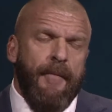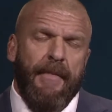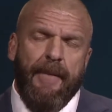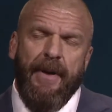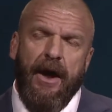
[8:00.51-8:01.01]

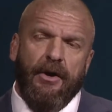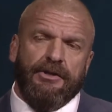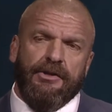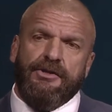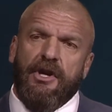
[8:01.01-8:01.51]
My
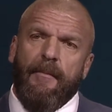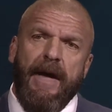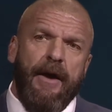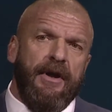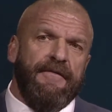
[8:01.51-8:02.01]
parents are still
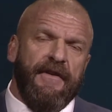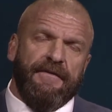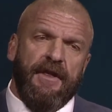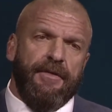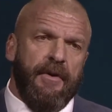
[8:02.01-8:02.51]
married,
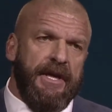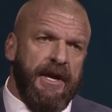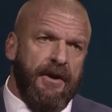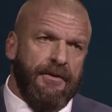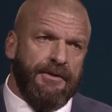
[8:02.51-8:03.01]
53
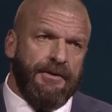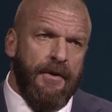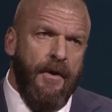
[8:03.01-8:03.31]
years.